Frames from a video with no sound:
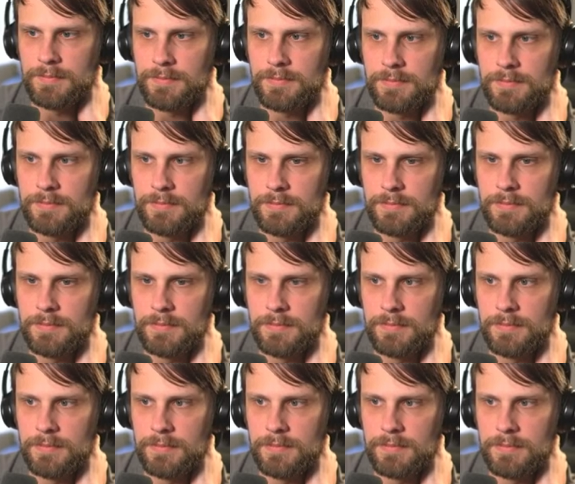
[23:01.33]

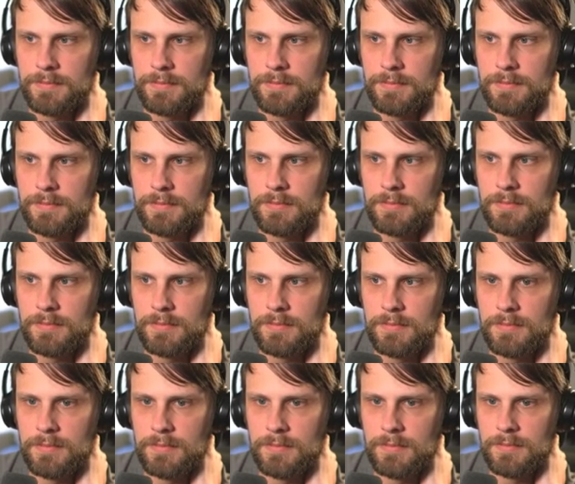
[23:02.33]

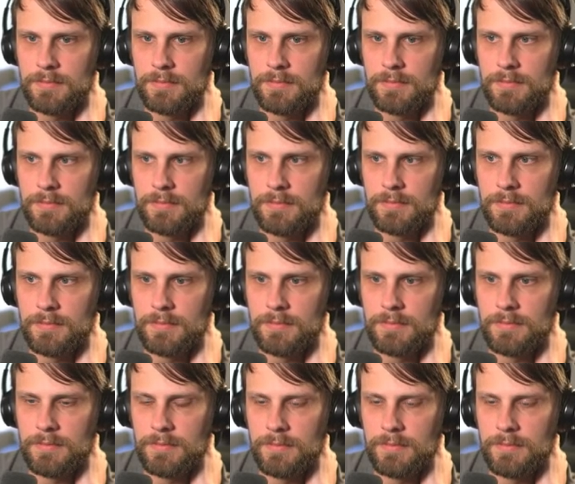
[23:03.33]
[no speech]